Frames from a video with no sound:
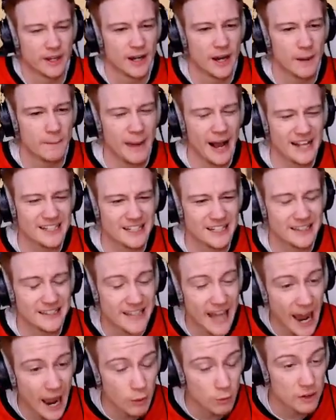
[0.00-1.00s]
Imagine
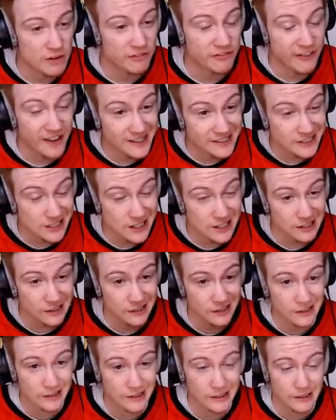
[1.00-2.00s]
that with Victor.
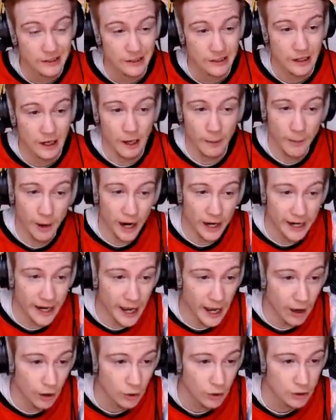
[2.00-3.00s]
Come on
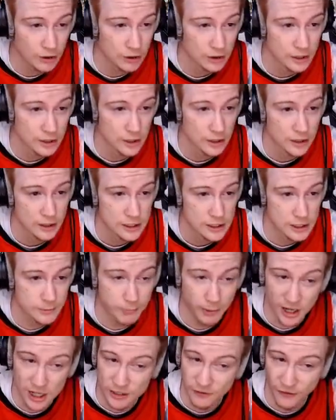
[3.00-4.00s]
now,
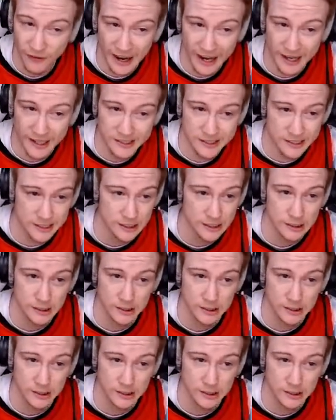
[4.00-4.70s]
Spurs fans.